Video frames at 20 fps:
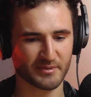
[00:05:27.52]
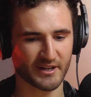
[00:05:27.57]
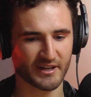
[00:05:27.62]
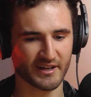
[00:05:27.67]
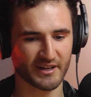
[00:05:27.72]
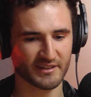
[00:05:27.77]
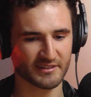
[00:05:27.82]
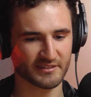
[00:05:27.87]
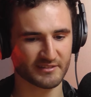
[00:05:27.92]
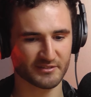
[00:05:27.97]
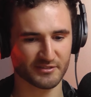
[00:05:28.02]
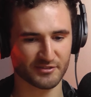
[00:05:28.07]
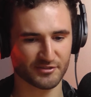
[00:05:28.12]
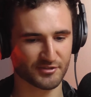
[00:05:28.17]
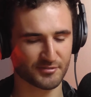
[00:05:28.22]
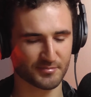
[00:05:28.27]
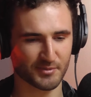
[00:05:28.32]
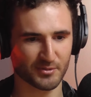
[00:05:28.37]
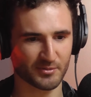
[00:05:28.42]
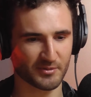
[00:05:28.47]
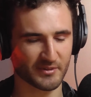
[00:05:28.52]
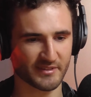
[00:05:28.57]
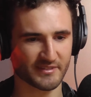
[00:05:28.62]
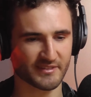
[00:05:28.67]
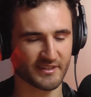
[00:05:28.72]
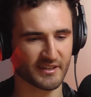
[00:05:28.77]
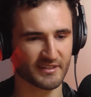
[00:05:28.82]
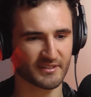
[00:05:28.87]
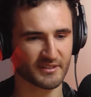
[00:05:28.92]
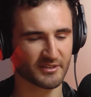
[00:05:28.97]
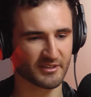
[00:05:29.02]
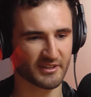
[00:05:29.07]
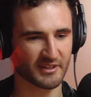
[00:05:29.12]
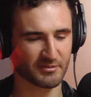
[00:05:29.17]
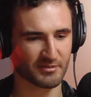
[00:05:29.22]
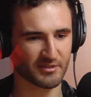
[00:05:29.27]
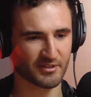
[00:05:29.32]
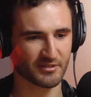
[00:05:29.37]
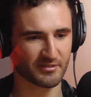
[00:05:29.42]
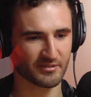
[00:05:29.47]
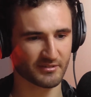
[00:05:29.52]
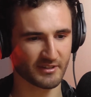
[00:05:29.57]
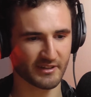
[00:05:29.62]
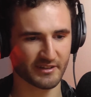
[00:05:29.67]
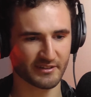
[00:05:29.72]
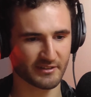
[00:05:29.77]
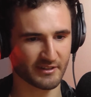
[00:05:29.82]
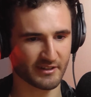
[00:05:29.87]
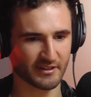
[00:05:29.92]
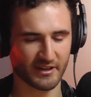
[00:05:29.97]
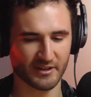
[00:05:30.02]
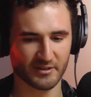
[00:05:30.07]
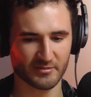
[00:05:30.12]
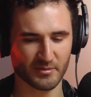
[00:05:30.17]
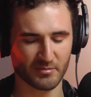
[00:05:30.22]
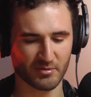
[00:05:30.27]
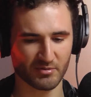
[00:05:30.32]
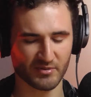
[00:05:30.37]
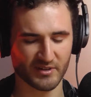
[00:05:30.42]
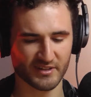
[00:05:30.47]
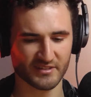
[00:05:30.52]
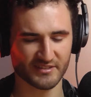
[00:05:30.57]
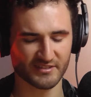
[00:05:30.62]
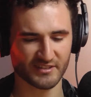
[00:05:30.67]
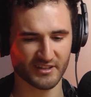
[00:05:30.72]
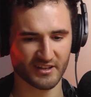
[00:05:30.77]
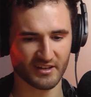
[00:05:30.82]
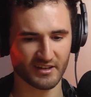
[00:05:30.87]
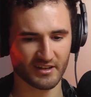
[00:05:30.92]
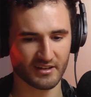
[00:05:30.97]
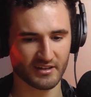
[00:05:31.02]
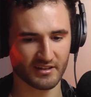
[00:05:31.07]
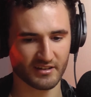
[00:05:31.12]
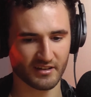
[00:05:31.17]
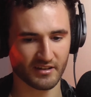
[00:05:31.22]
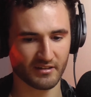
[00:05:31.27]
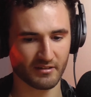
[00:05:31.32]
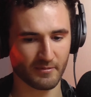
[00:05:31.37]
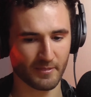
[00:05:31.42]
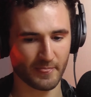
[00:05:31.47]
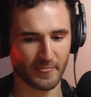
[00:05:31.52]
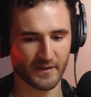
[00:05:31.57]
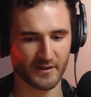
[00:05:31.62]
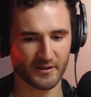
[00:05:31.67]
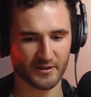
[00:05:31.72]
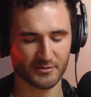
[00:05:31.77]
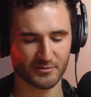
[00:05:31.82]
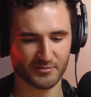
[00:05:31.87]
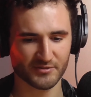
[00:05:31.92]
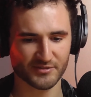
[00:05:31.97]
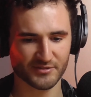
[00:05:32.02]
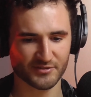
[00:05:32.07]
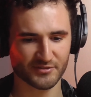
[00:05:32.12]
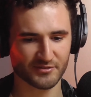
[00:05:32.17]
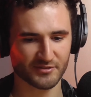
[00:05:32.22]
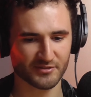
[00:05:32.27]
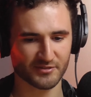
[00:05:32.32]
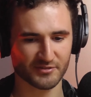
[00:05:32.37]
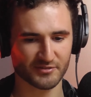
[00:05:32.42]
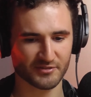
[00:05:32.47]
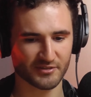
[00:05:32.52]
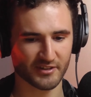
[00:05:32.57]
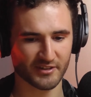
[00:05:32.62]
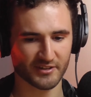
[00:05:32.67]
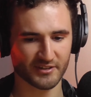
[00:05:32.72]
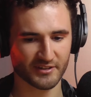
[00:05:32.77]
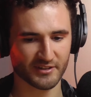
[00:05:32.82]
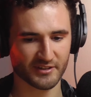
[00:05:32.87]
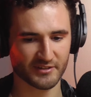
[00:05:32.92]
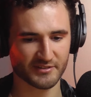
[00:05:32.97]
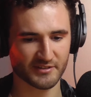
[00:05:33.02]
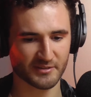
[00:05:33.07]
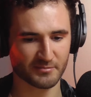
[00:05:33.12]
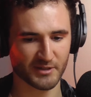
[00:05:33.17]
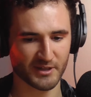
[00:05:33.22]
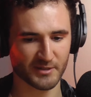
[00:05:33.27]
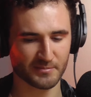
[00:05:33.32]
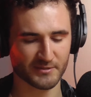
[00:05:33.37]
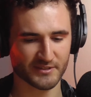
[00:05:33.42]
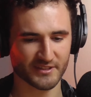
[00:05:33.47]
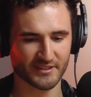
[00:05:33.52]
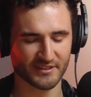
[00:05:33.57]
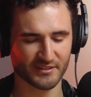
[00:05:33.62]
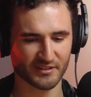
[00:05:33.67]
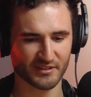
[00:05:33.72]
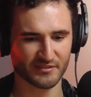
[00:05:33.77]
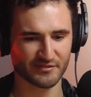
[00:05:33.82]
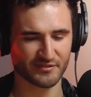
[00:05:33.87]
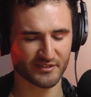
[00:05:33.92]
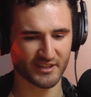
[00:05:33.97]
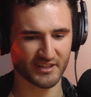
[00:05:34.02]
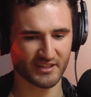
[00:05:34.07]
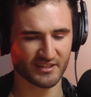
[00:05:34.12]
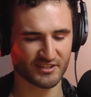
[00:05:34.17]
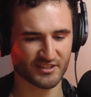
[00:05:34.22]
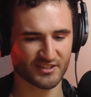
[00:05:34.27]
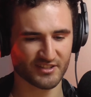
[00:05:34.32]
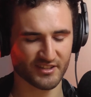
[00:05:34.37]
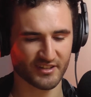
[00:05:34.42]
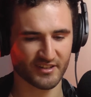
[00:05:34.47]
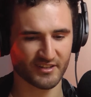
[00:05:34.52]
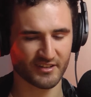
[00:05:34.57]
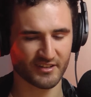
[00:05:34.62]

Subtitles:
by the smallest thing going wrong. Like I remember once I was going to go somewhere particular for lunch,